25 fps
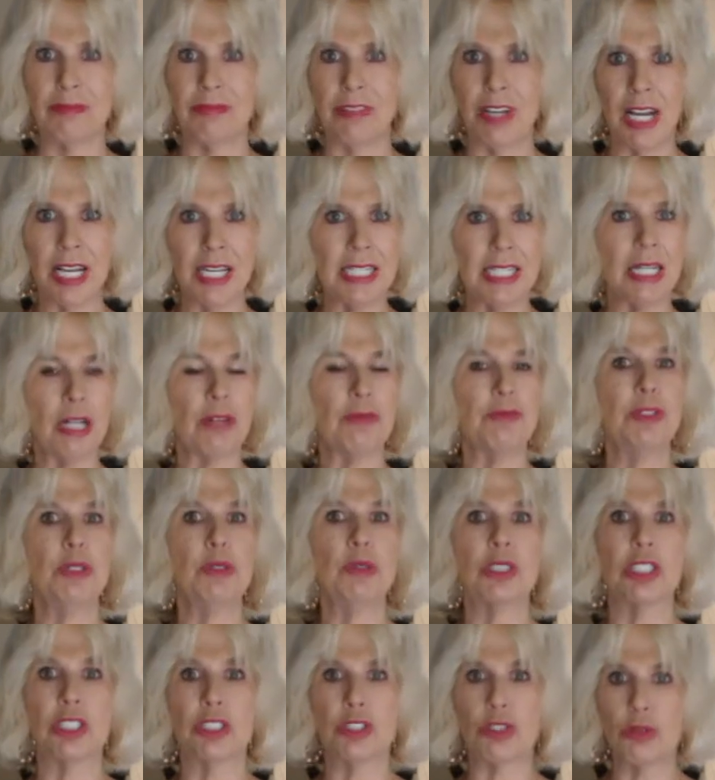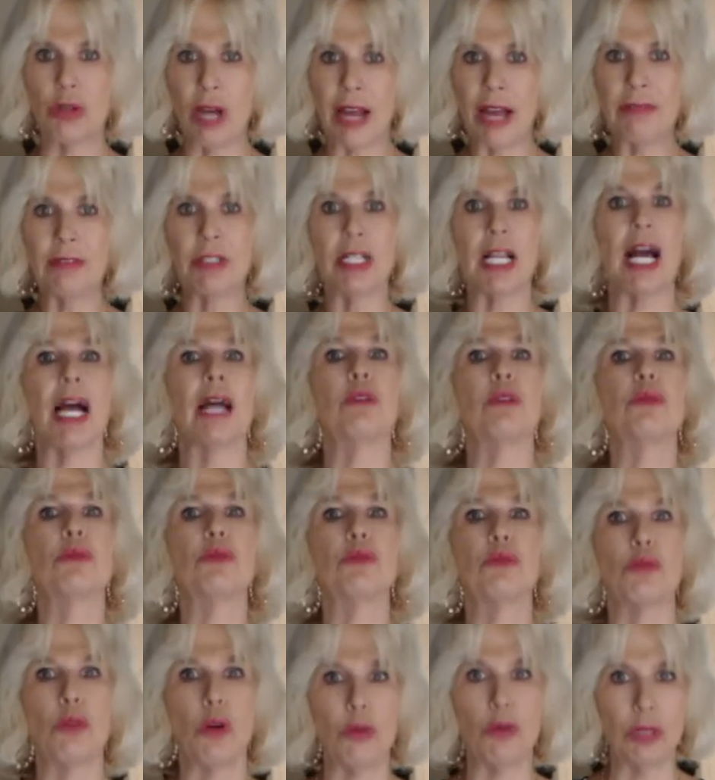Fine. Now, if you were to travel, I
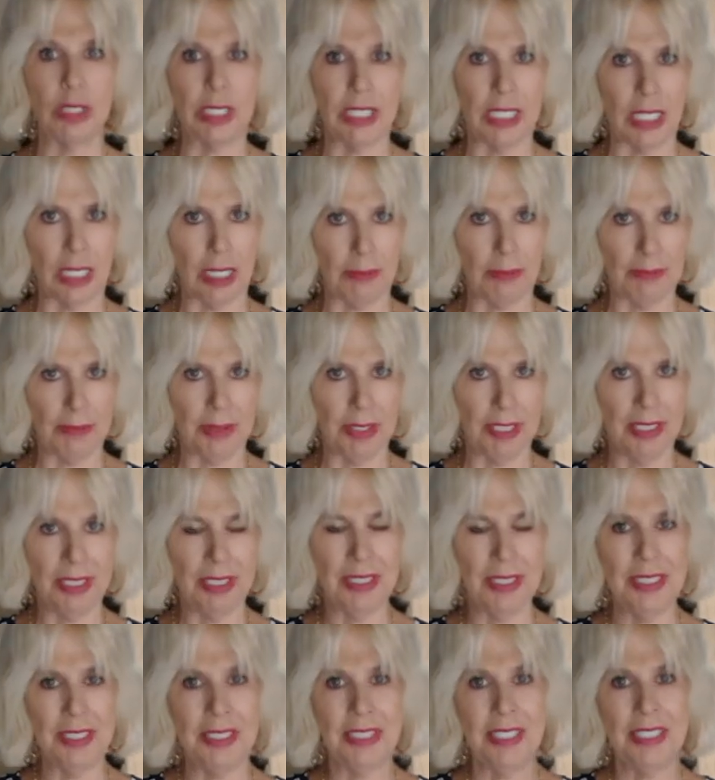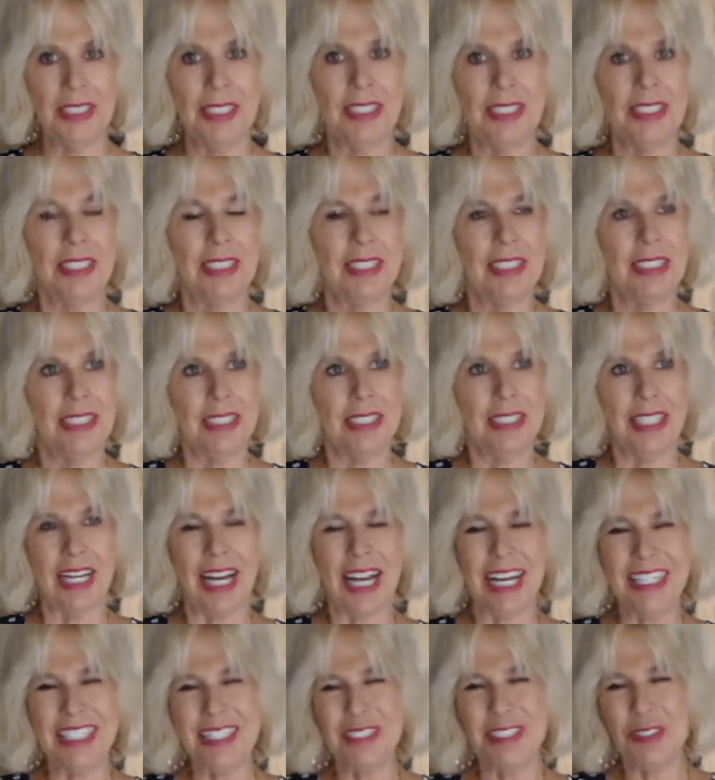would roll it up.
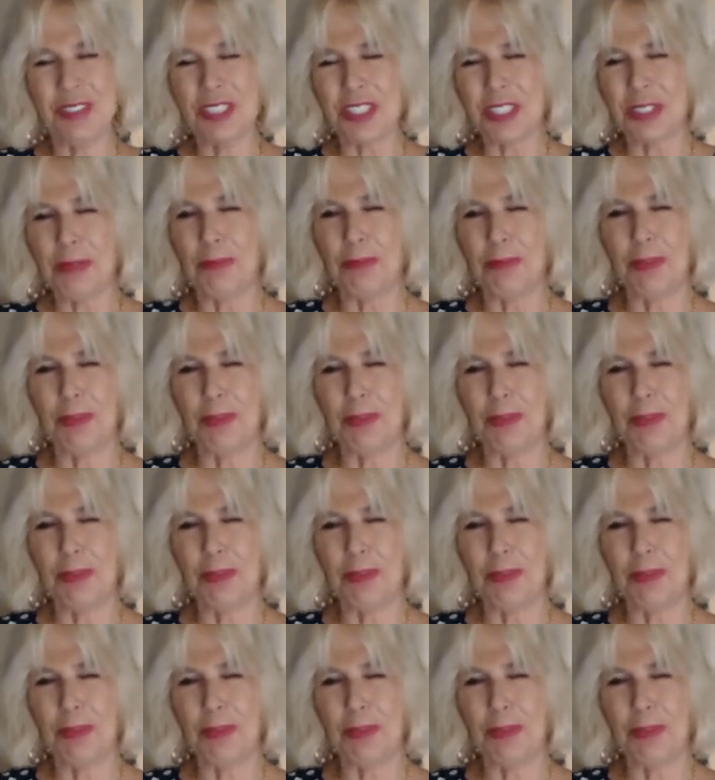I used